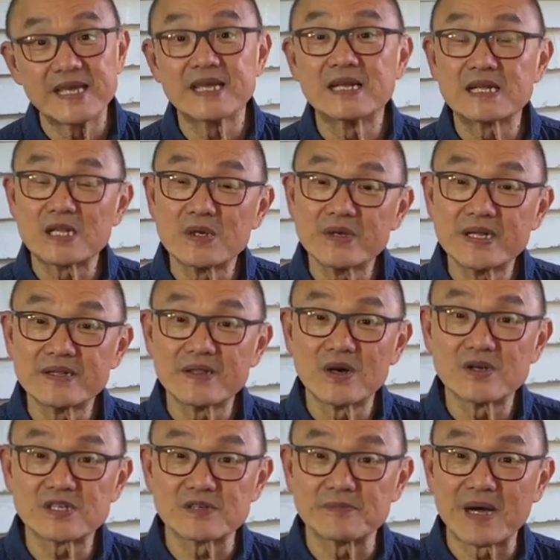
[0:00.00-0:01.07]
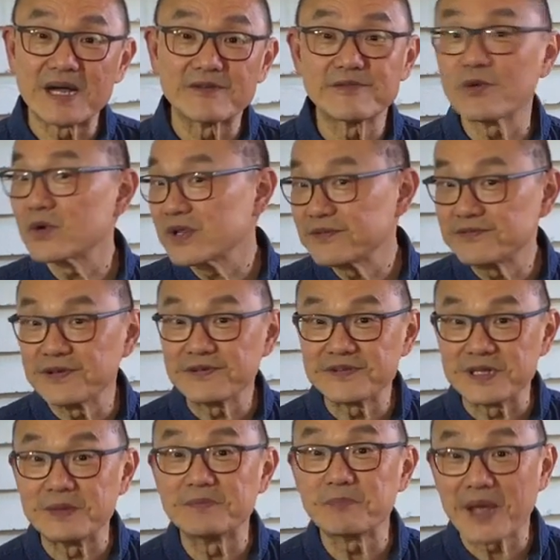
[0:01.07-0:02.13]
including those of my forty
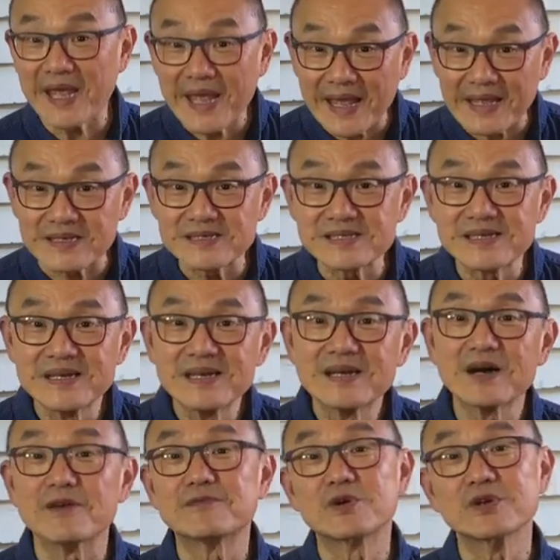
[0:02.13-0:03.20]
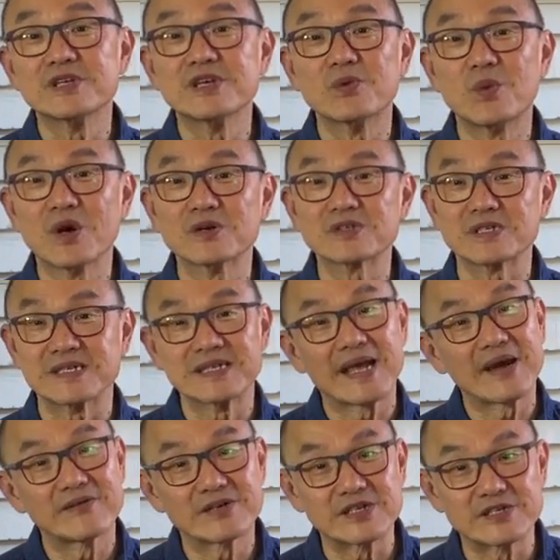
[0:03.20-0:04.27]
fifty pairs of Goodyear welted and
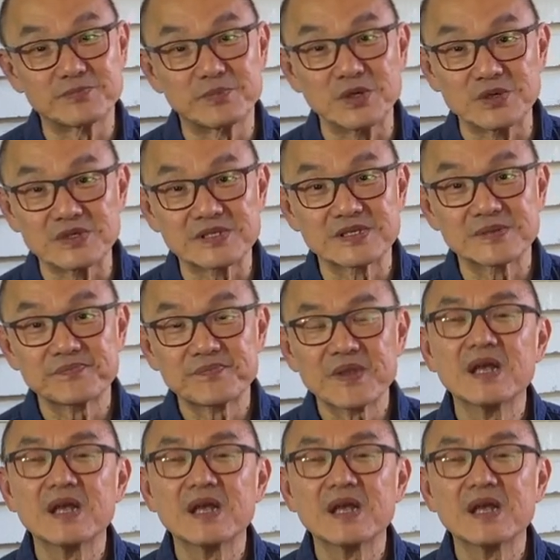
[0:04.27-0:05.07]
heritage boots.